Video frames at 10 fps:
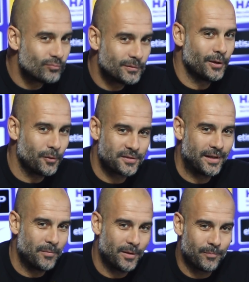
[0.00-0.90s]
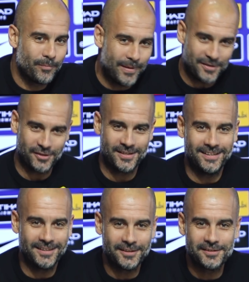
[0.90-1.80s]
you know, sent me a message
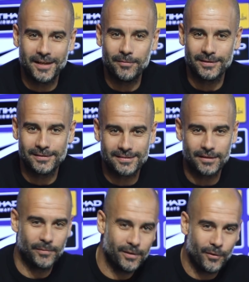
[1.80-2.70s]
under the table to say me,